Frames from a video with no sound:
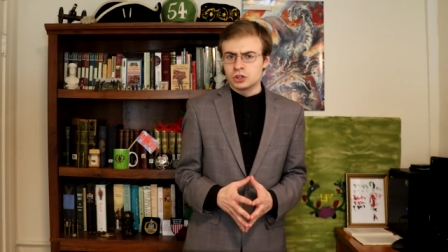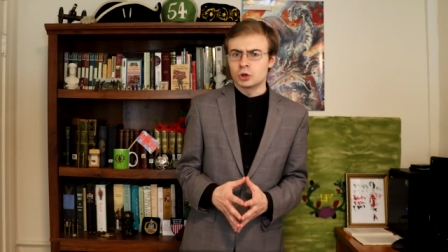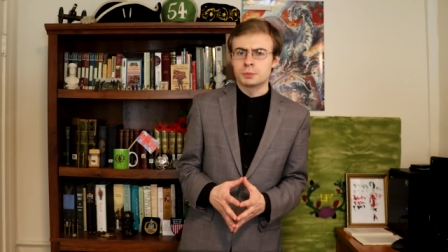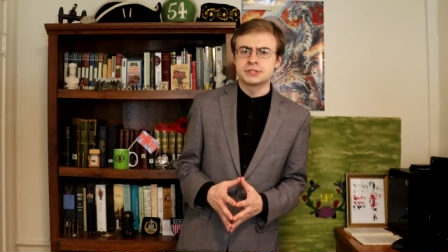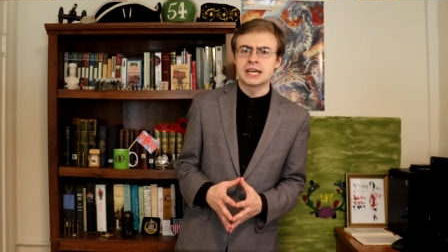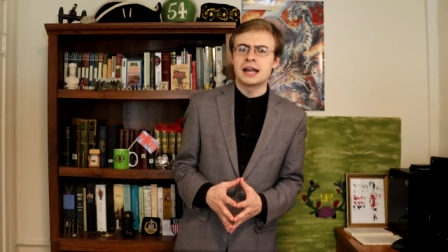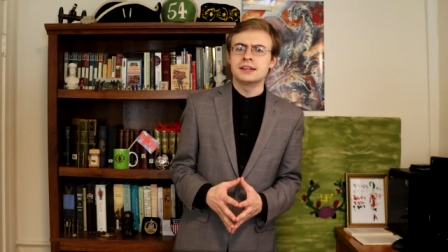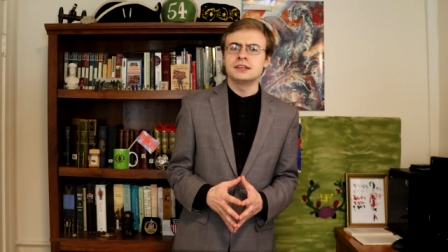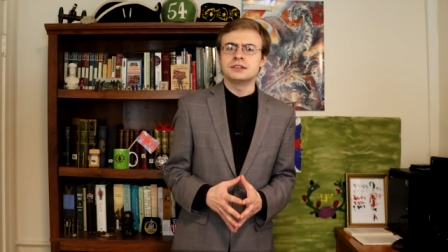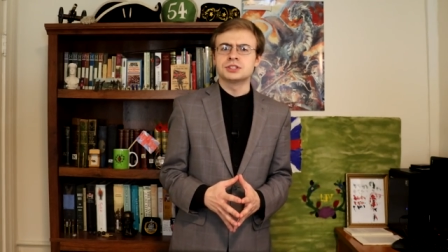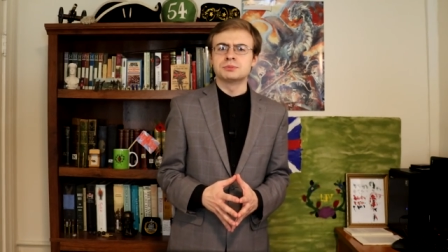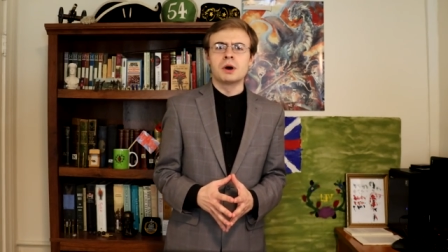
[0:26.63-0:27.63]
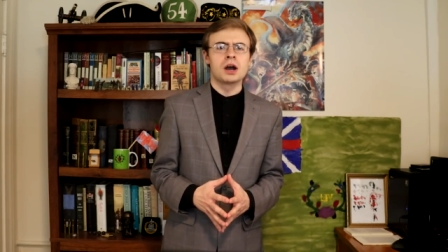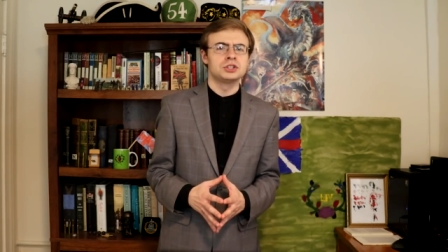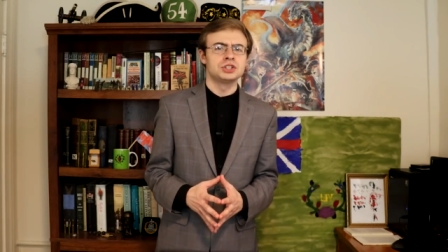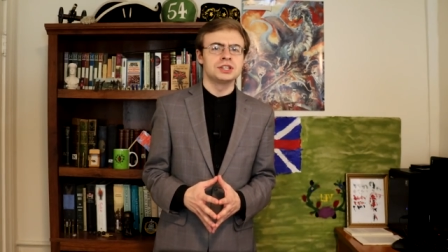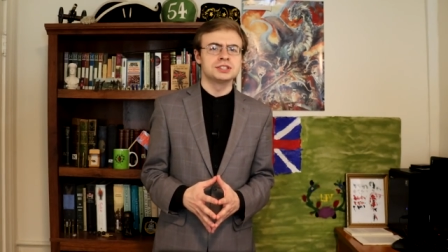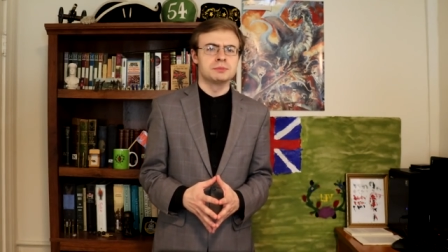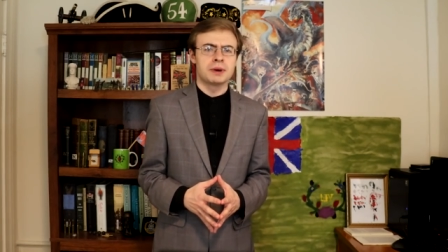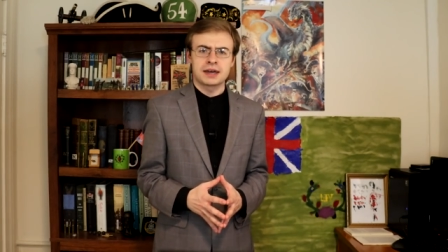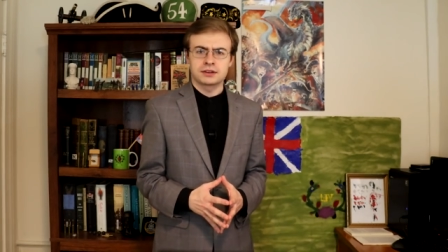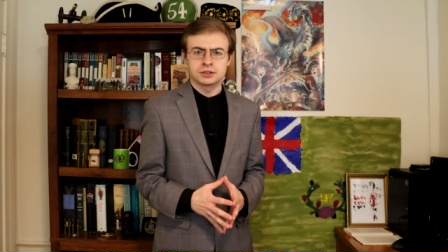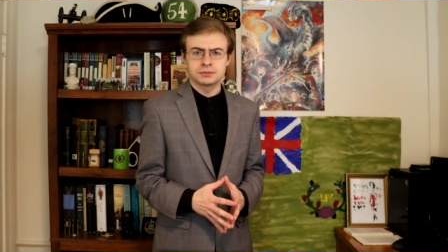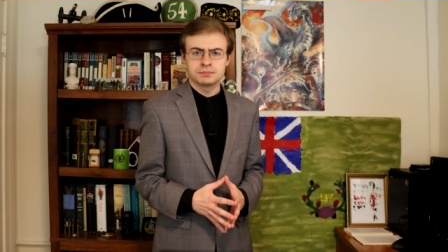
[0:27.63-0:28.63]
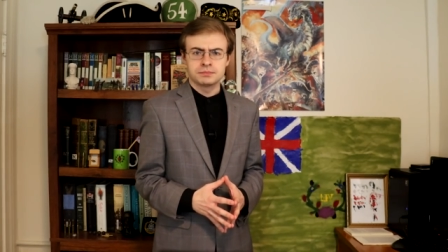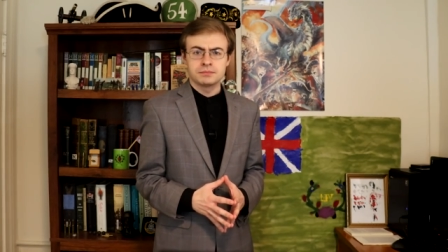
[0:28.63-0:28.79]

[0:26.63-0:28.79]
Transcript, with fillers: Your battalion is marching into battle,